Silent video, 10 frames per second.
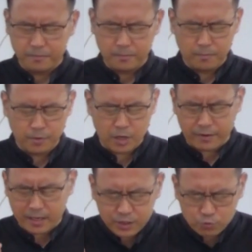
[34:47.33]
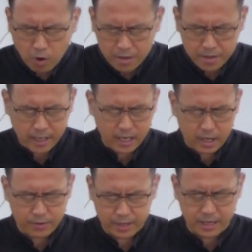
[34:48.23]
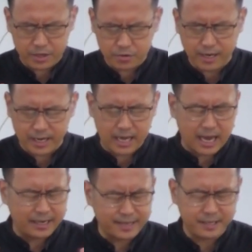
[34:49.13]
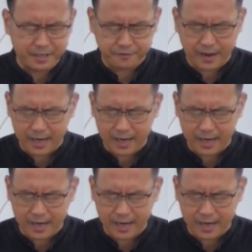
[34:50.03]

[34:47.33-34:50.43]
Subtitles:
you have at least one area that you can identify.